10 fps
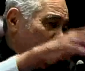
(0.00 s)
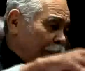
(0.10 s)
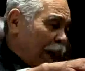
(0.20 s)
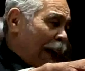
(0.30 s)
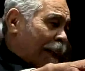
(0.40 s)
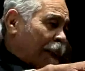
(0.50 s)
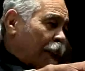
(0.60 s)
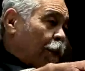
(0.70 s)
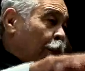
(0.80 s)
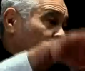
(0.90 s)

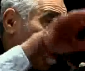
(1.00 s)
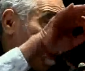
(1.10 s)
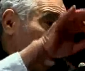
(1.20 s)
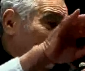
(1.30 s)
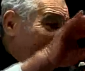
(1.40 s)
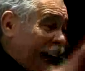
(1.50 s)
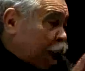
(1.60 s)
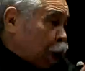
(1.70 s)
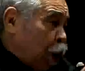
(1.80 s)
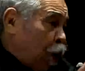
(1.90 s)
interacted with the
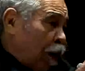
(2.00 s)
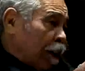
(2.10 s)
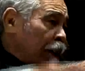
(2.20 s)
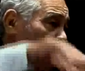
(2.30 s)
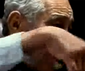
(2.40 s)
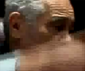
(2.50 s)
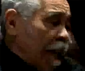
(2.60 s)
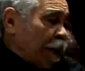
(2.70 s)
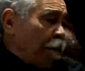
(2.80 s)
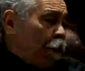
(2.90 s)
actors
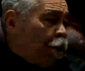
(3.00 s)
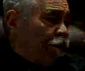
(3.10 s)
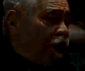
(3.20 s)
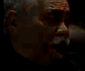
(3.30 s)
in the movie.